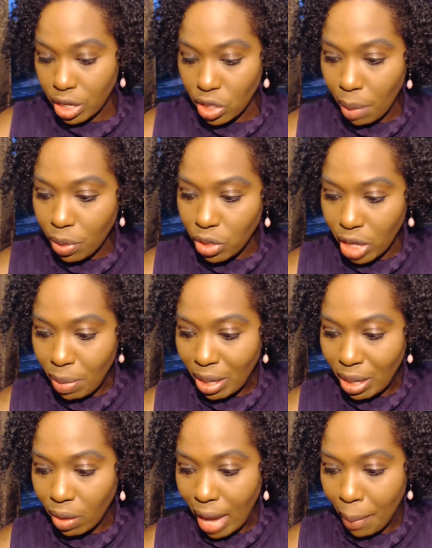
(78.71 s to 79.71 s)
So I'm going to take my
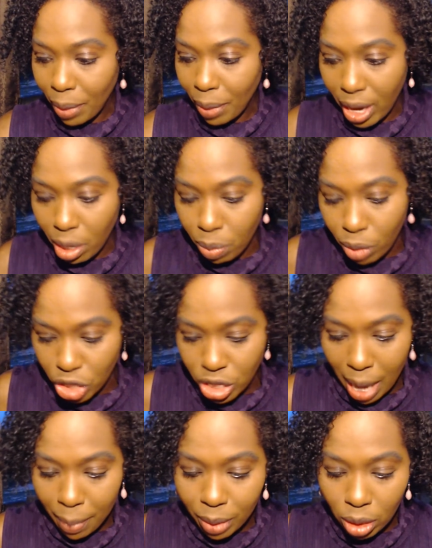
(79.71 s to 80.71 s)
little applicator brush,
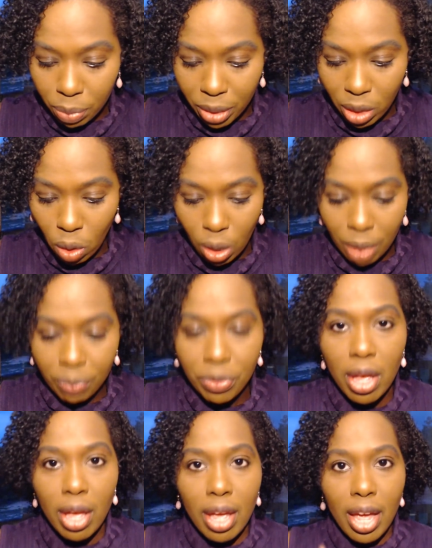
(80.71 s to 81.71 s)
dab a little bit on.
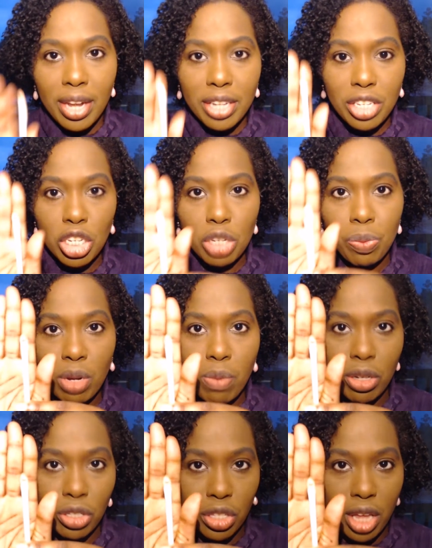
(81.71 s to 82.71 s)
And this is just pretty
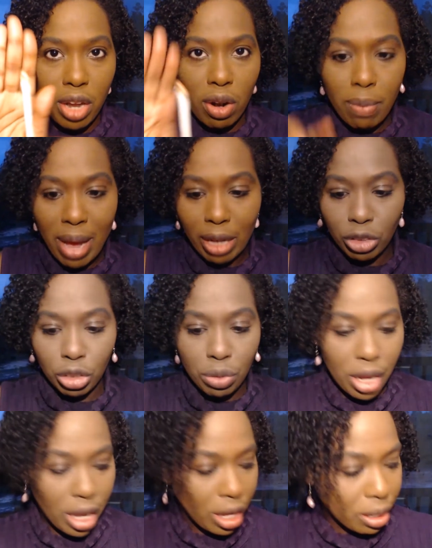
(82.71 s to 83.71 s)
much the standard amount you
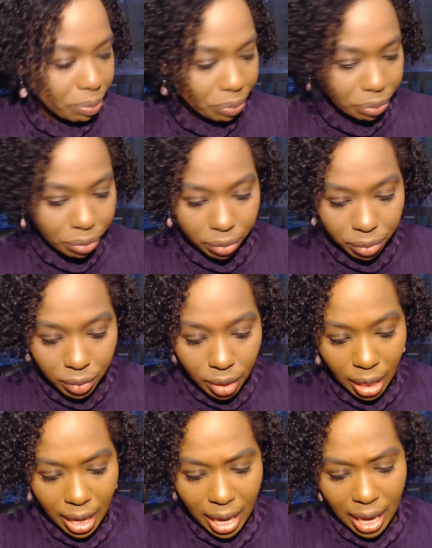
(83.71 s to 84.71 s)
need.
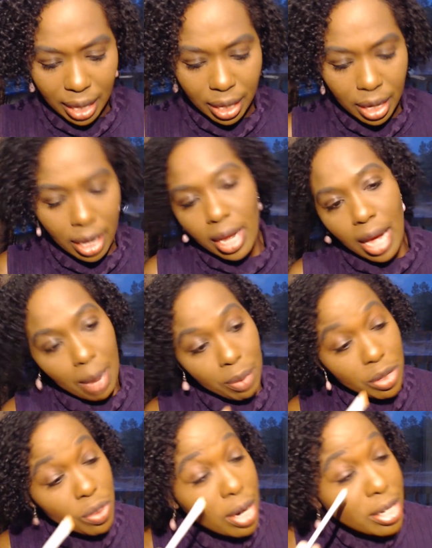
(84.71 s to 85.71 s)
And I'm
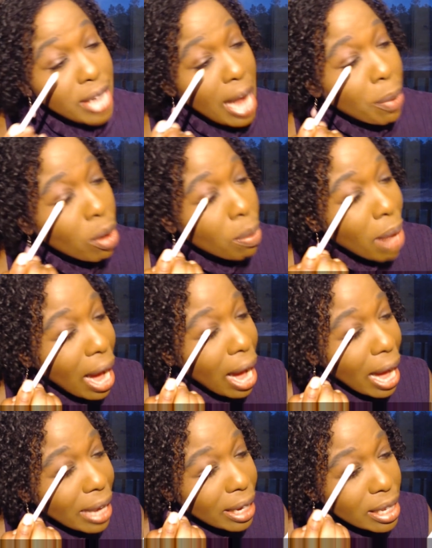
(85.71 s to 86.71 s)
just going to dab it on my
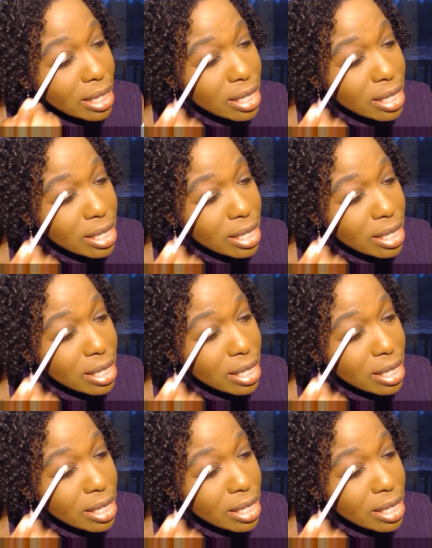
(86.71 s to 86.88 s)
eyelids.